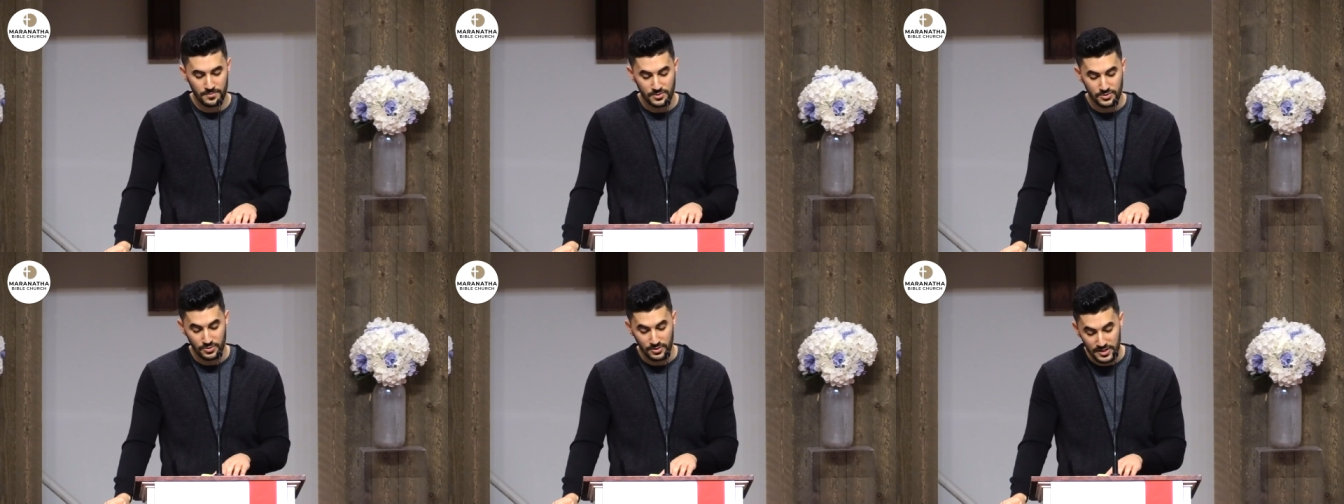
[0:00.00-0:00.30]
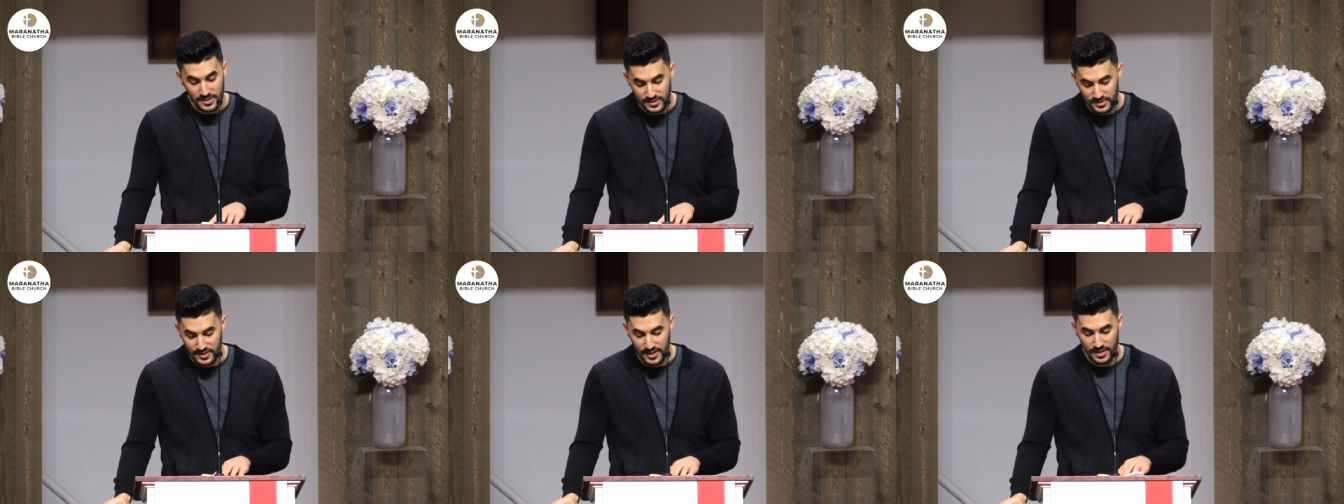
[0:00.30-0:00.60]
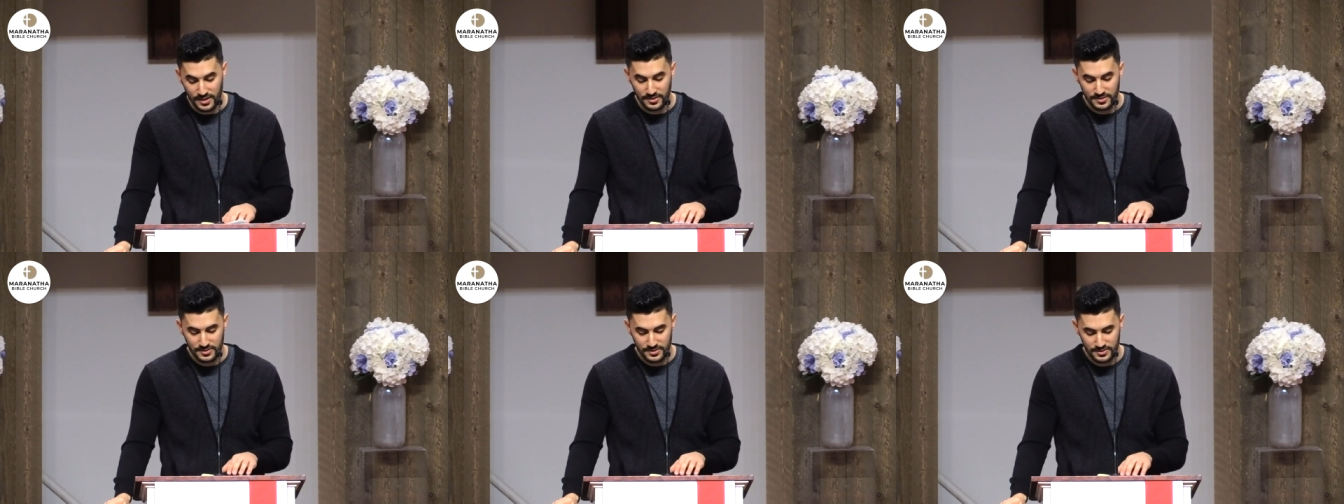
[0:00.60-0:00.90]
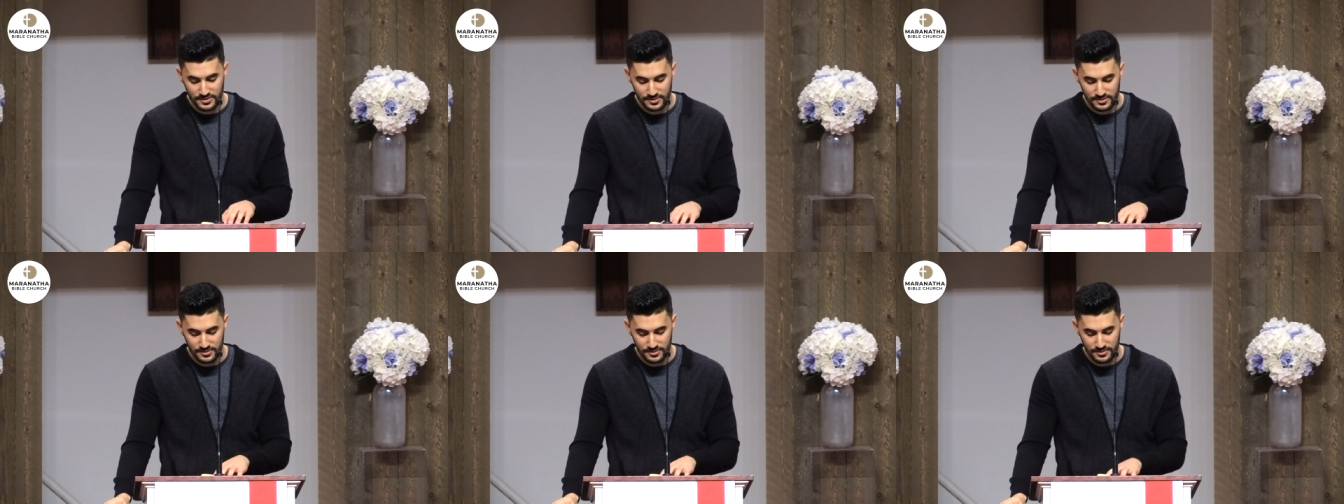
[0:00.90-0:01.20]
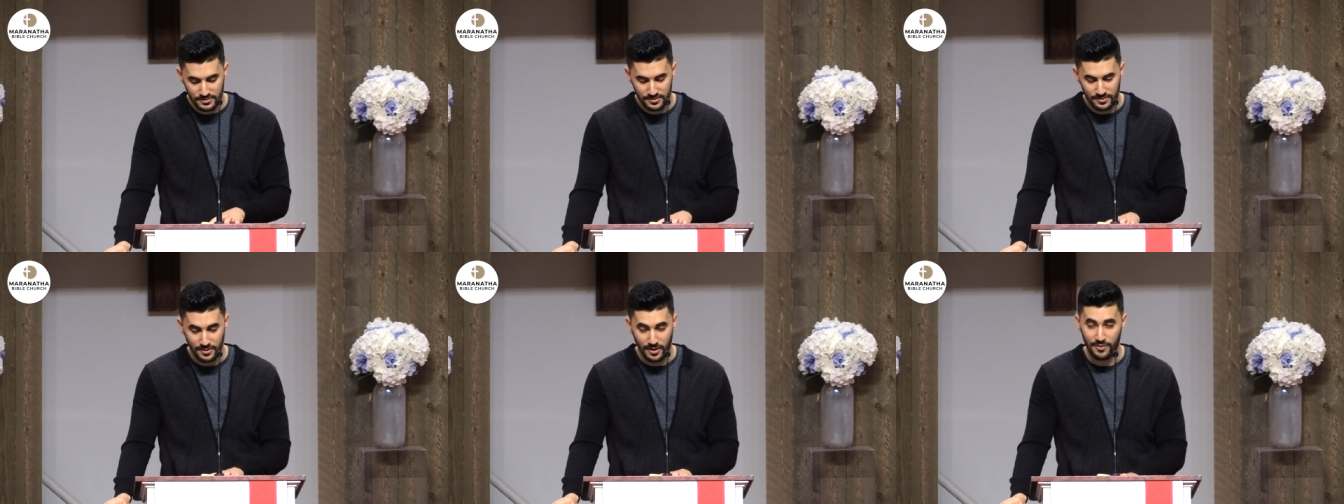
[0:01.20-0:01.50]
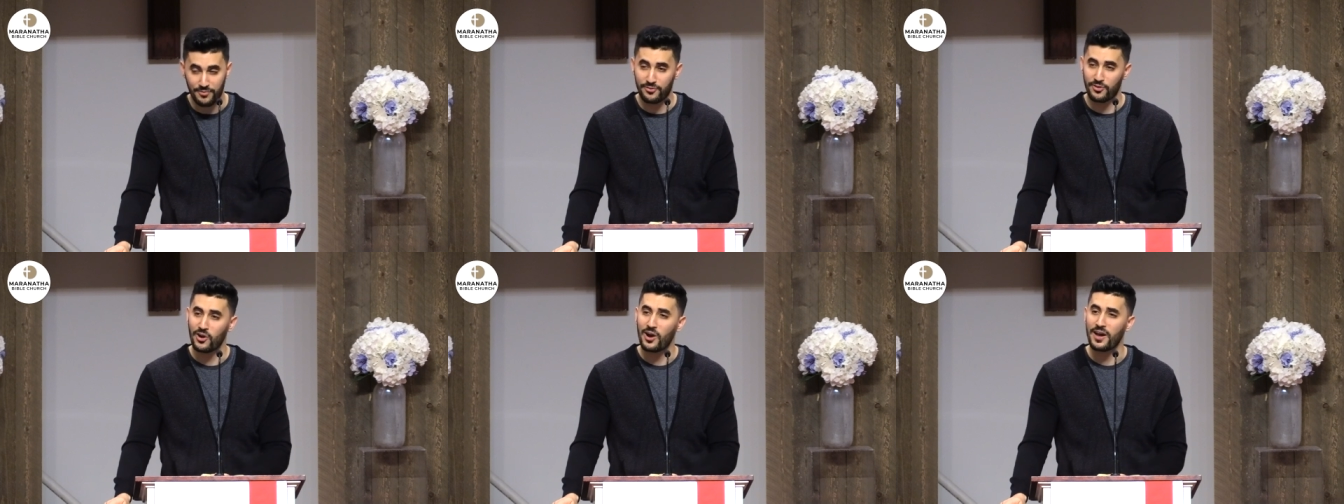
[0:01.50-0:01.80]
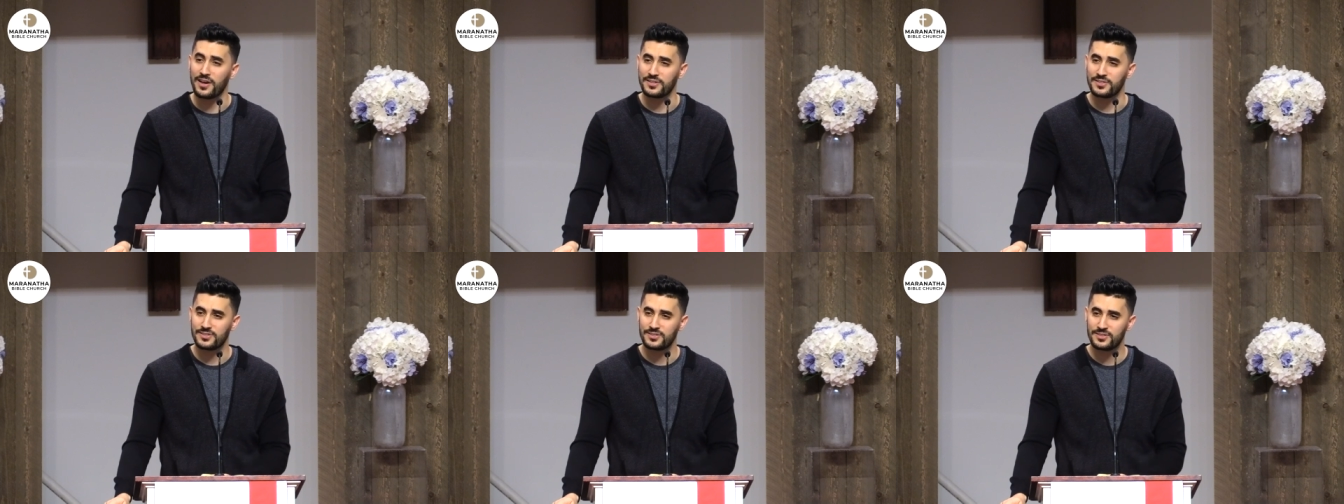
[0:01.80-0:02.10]
So these things are for
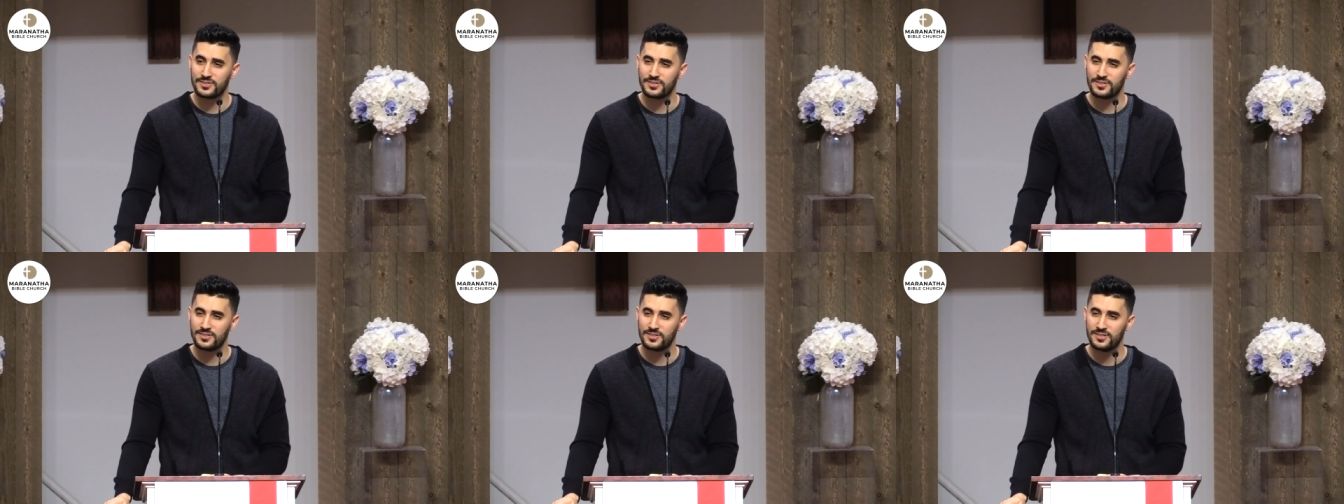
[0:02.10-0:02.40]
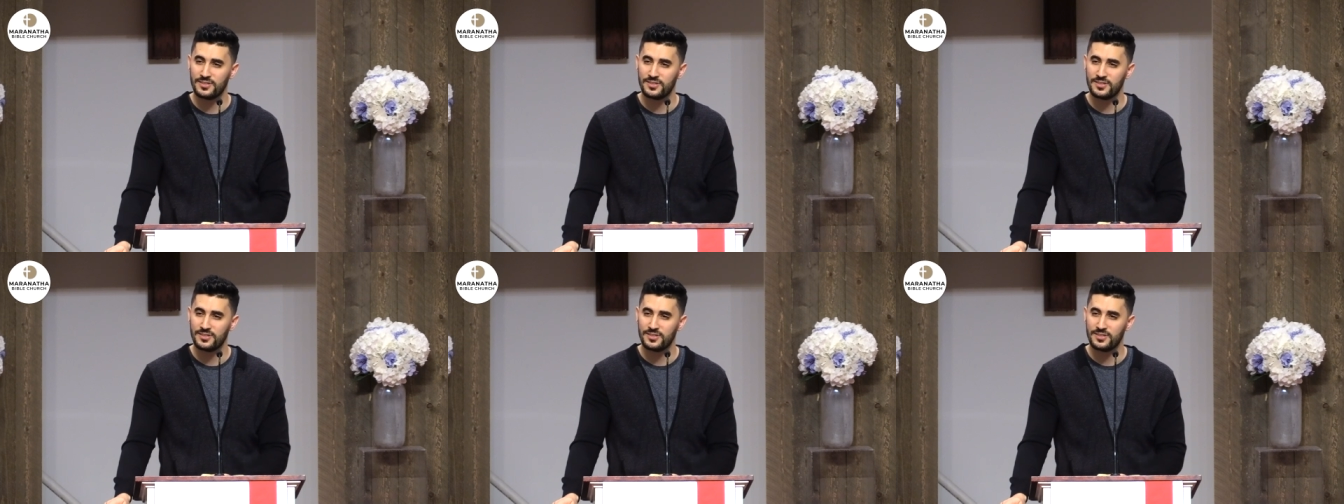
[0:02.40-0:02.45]
us.